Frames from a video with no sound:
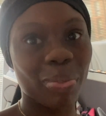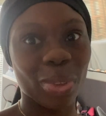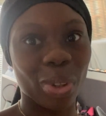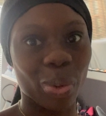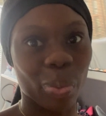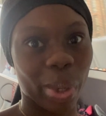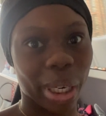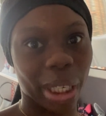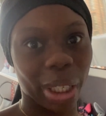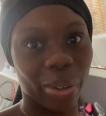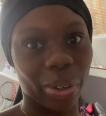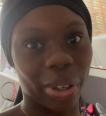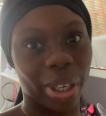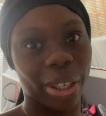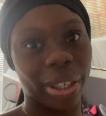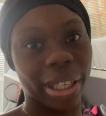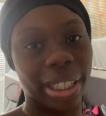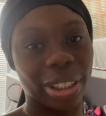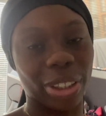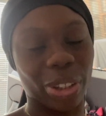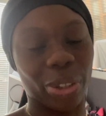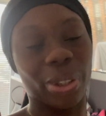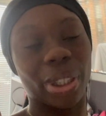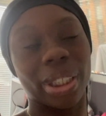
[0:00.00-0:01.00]
when are you going to
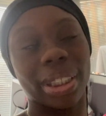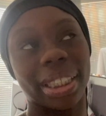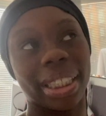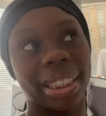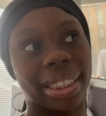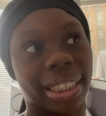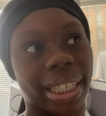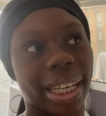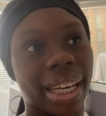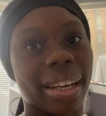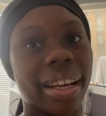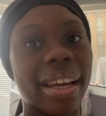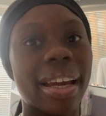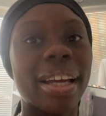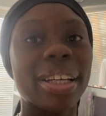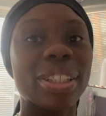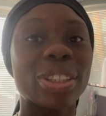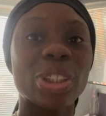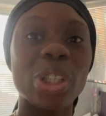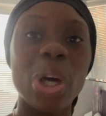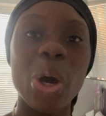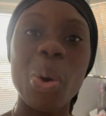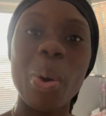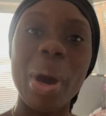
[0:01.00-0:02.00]
get to do these things again?
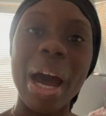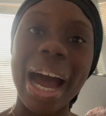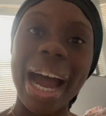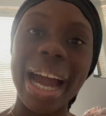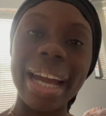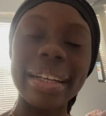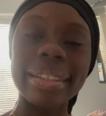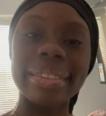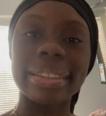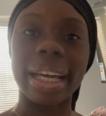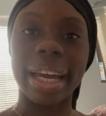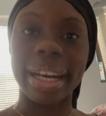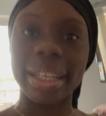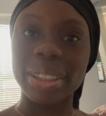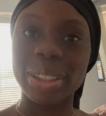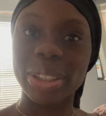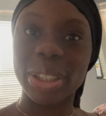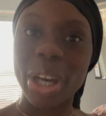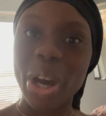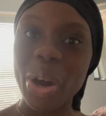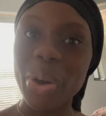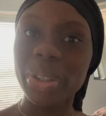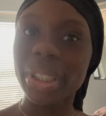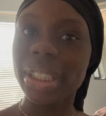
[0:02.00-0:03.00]
So I decided to
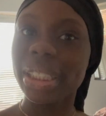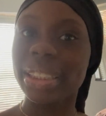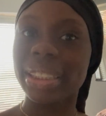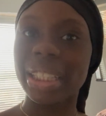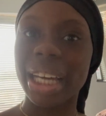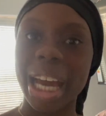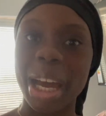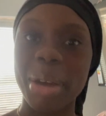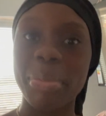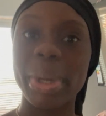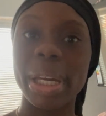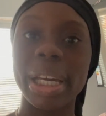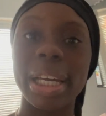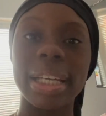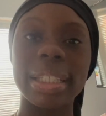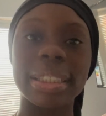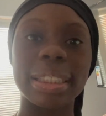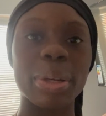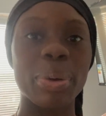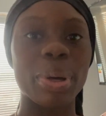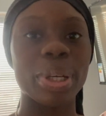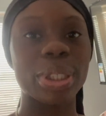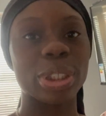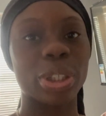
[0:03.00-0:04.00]
go this time, because
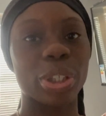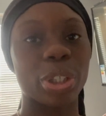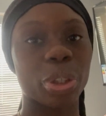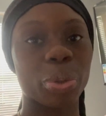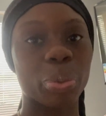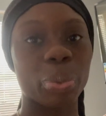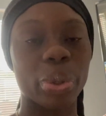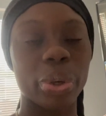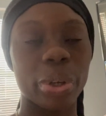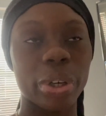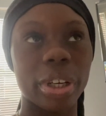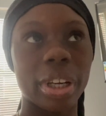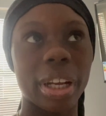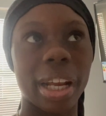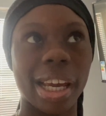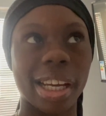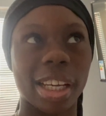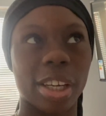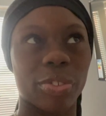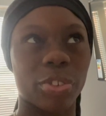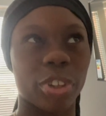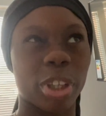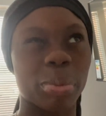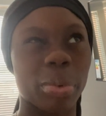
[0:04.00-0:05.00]
there was another one like
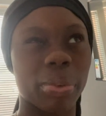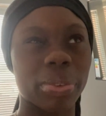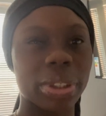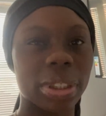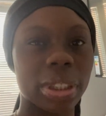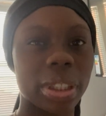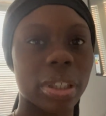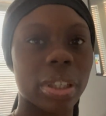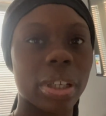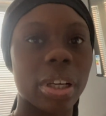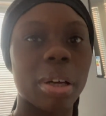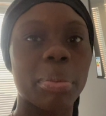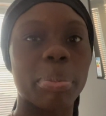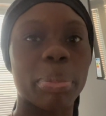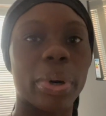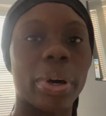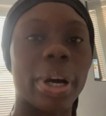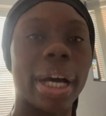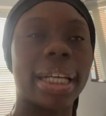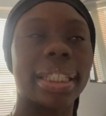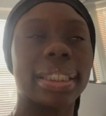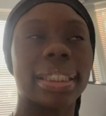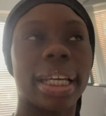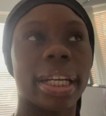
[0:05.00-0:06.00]
a few months ago, but
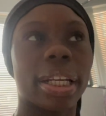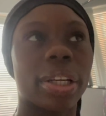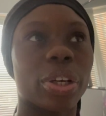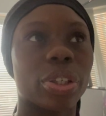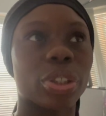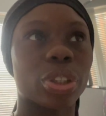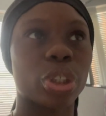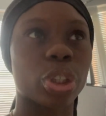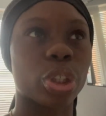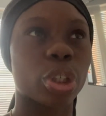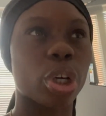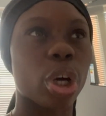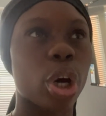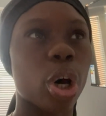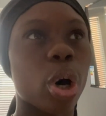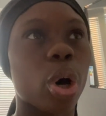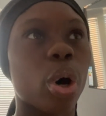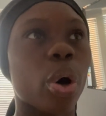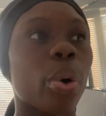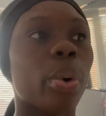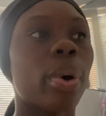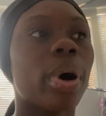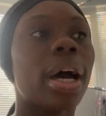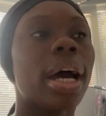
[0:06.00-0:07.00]
I decided not to
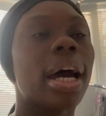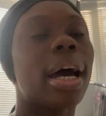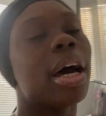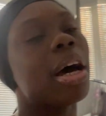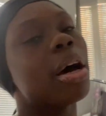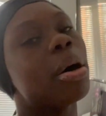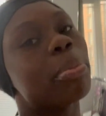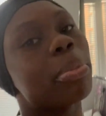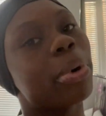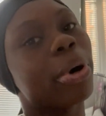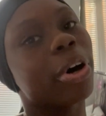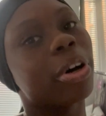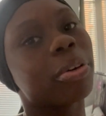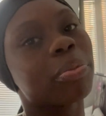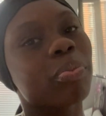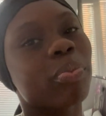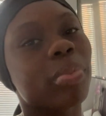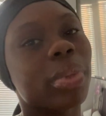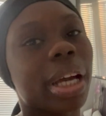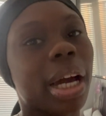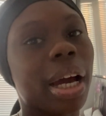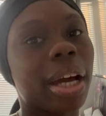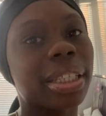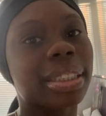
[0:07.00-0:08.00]
go. But
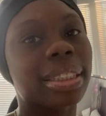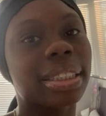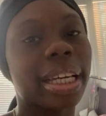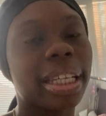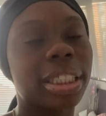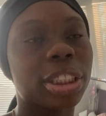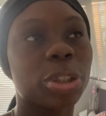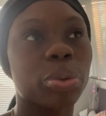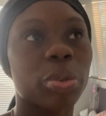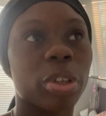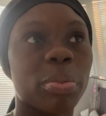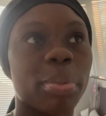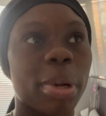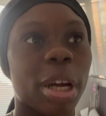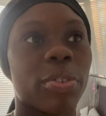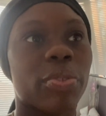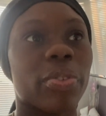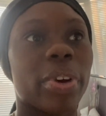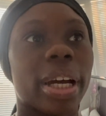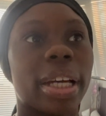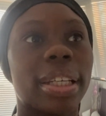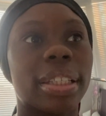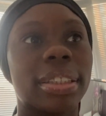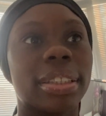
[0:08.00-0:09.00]
I said to one of my
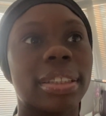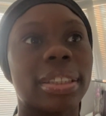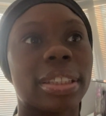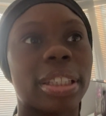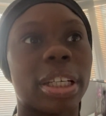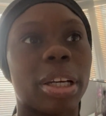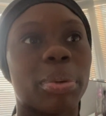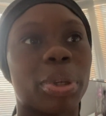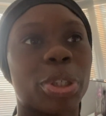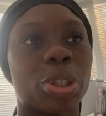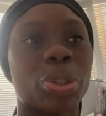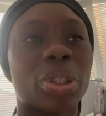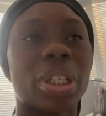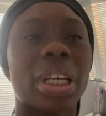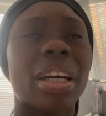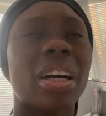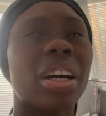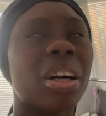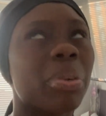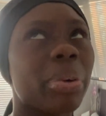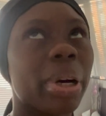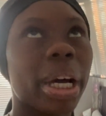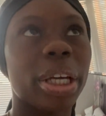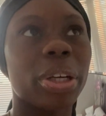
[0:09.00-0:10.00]
friends, because she's like,
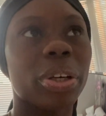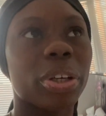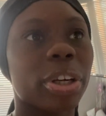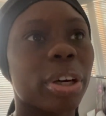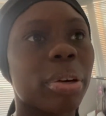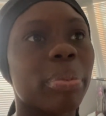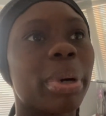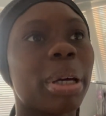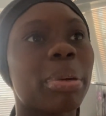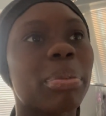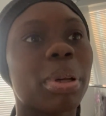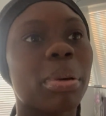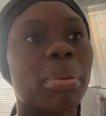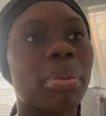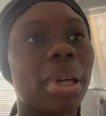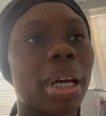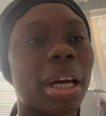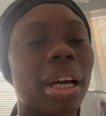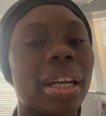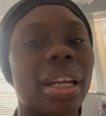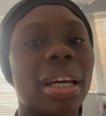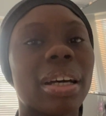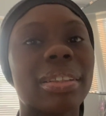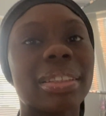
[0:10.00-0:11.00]
oh, why aren't you coming, blah,
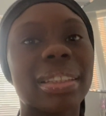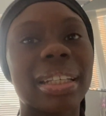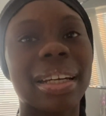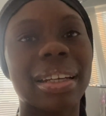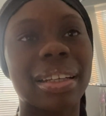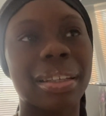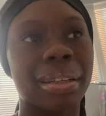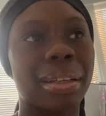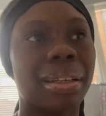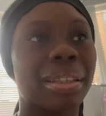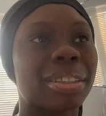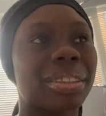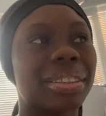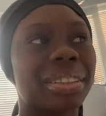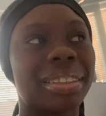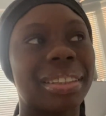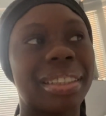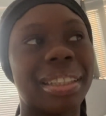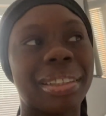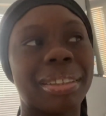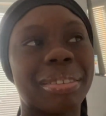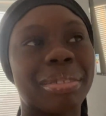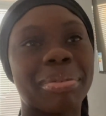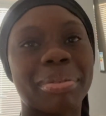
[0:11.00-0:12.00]
blah, and I was like, I just
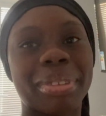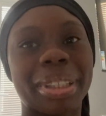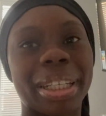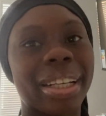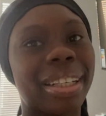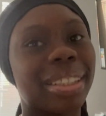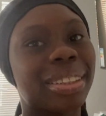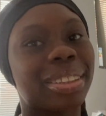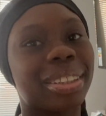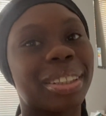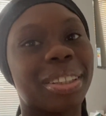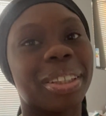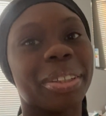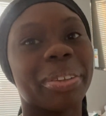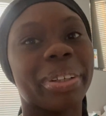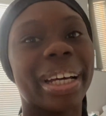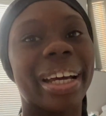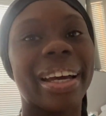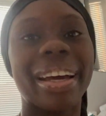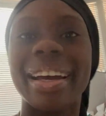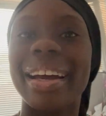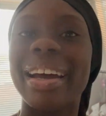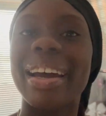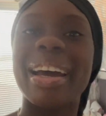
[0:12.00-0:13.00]
didn't think to do
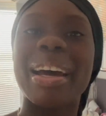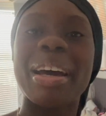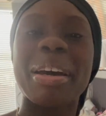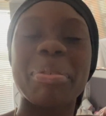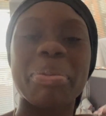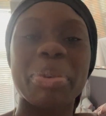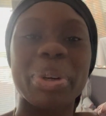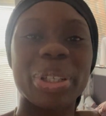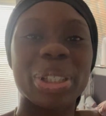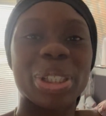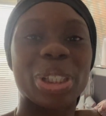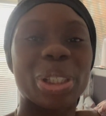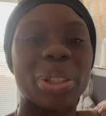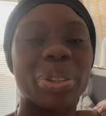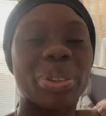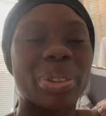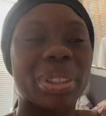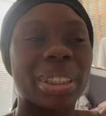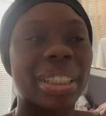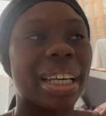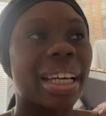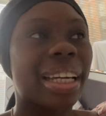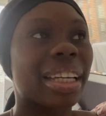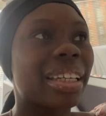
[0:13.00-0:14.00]
it. But she
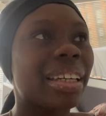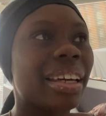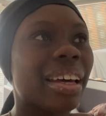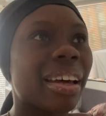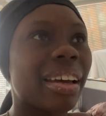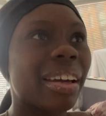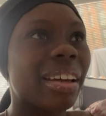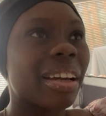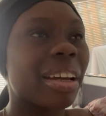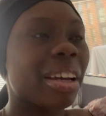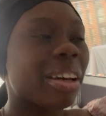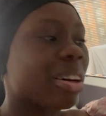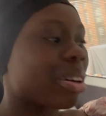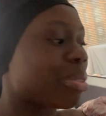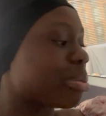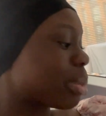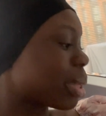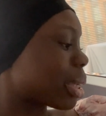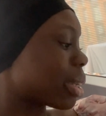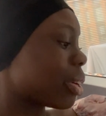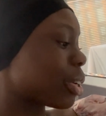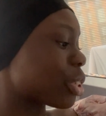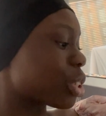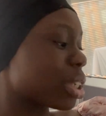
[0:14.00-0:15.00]
was like, yeah, oh my
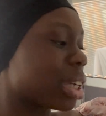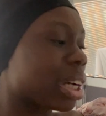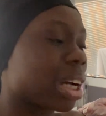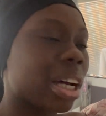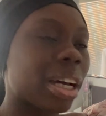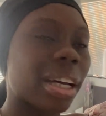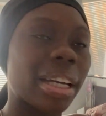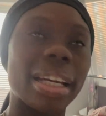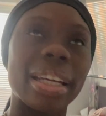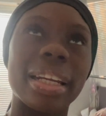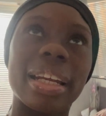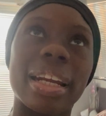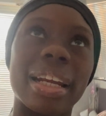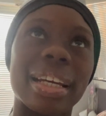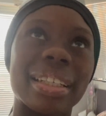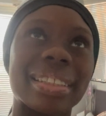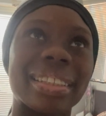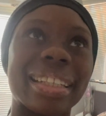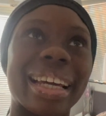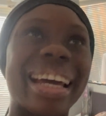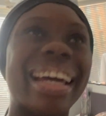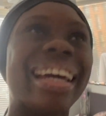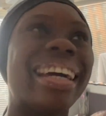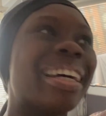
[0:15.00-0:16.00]
gosh, nah. And then I
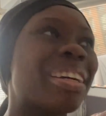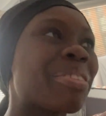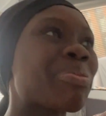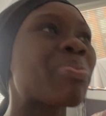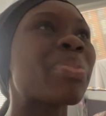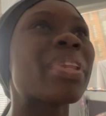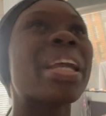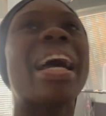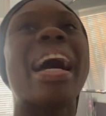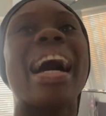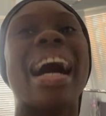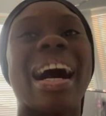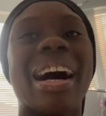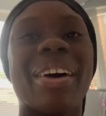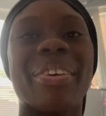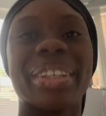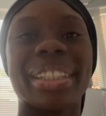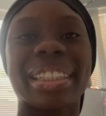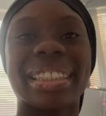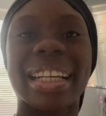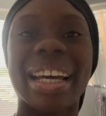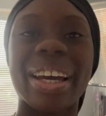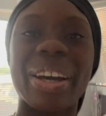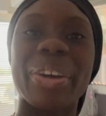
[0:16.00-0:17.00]

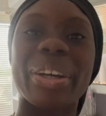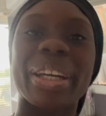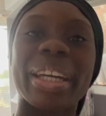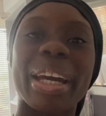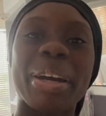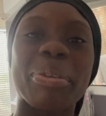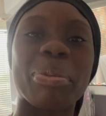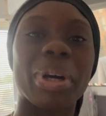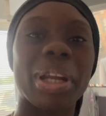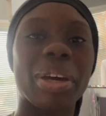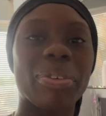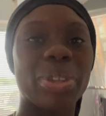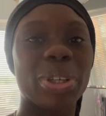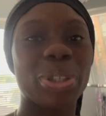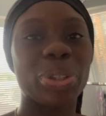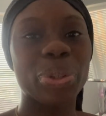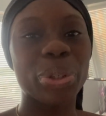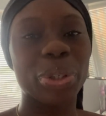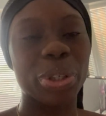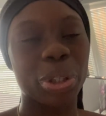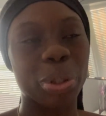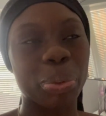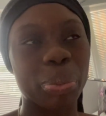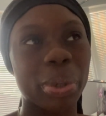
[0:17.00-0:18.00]
was like, okay, well, if they do
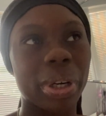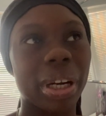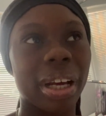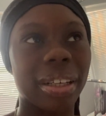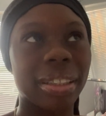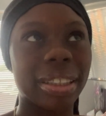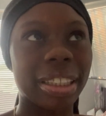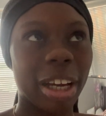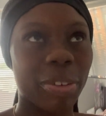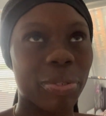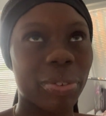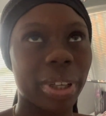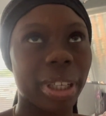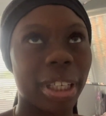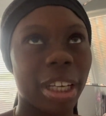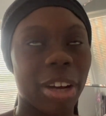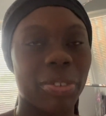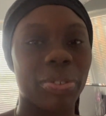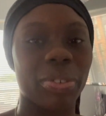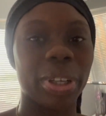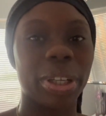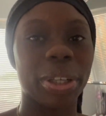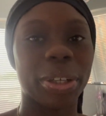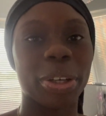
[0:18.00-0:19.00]
another one, I'll
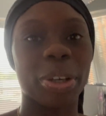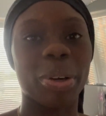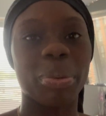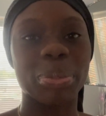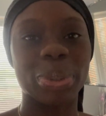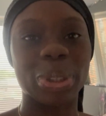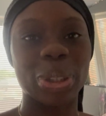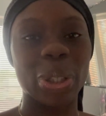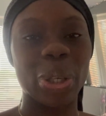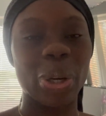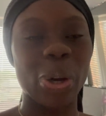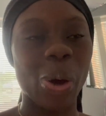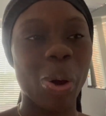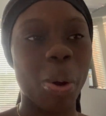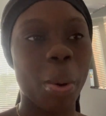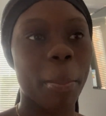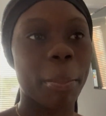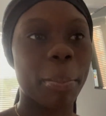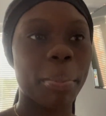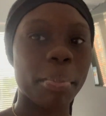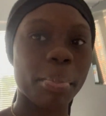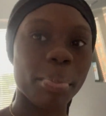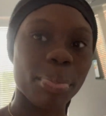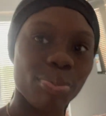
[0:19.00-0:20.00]
definitely come. So
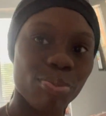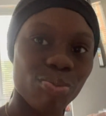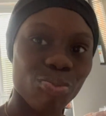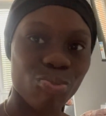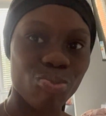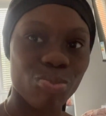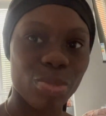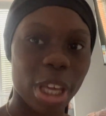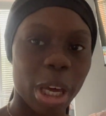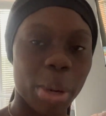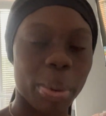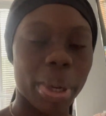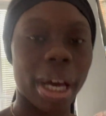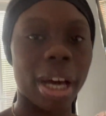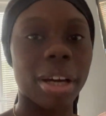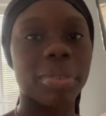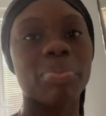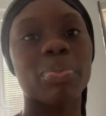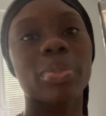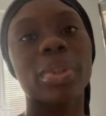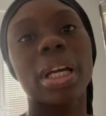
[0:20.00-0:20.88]
here we are.